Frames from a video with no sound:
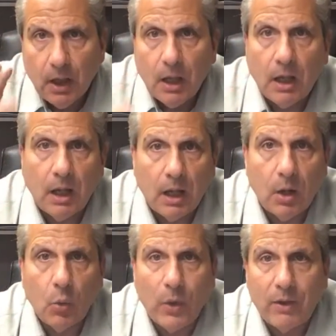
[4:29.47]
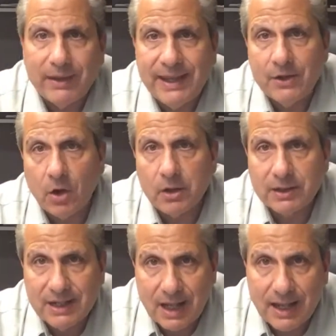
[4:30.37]
well, in our
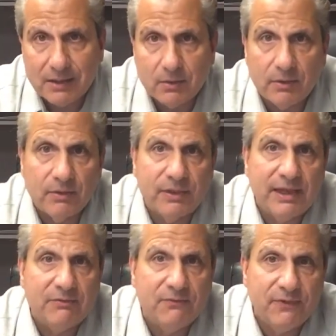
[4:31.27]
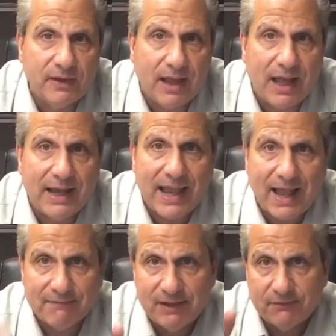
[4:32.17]
gut, these villi
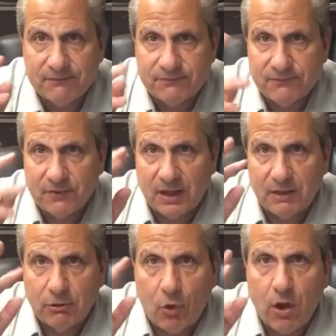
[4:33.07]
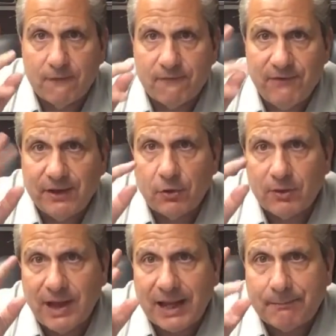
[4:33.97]
have these long
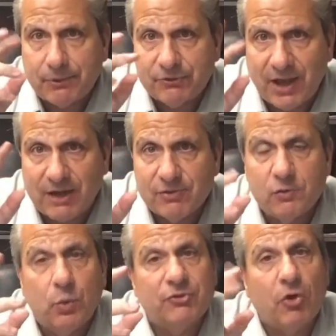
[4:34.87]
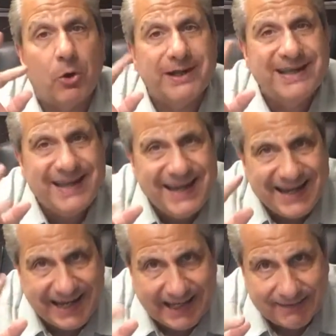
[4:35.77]
finger-like projections, which are
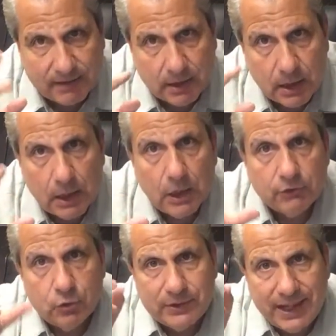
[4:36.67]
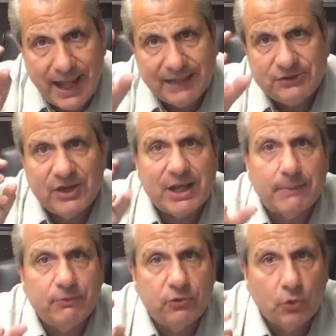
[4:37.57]
needed to catch and
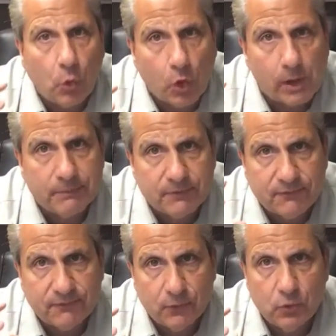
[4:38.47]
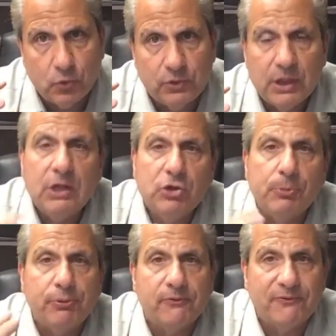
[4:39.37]
absorb the food to
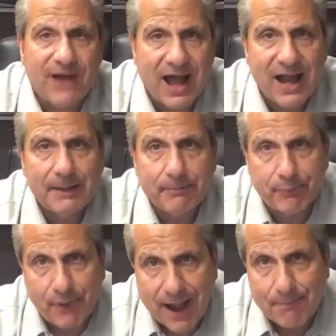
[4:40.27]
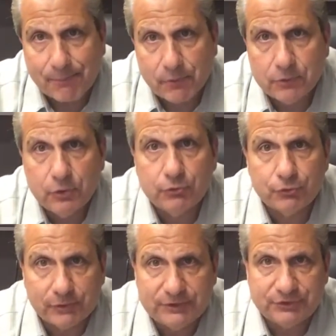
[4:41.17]
provide proper
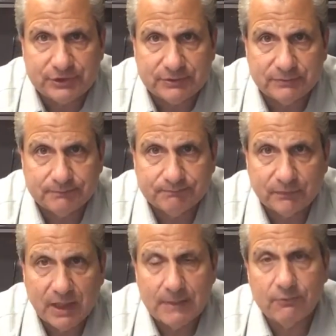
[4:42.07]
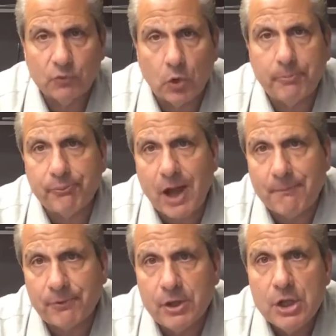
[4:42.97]
nutrition and absorb
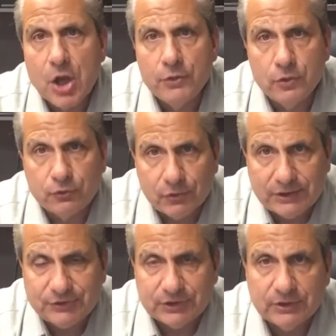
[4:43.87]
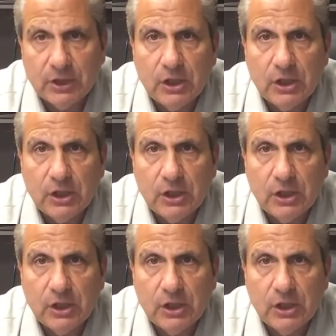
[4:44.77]
proper nutrition.